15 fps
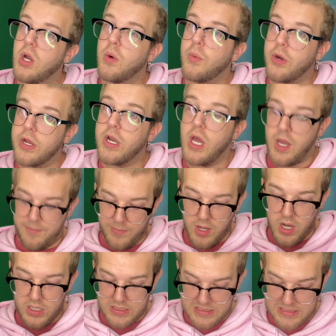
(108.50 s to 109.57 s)
we're gonna
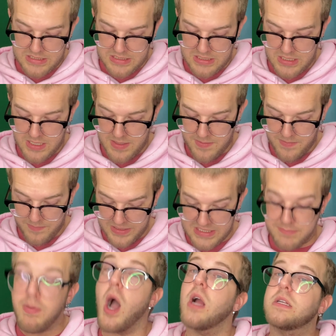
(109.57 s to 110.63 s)
unbox Miss
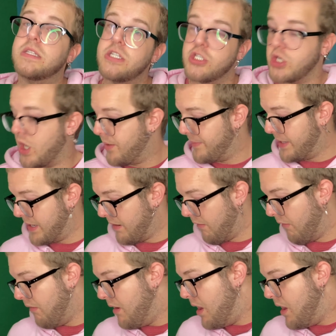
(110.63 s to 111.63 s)
BoxyCharm here.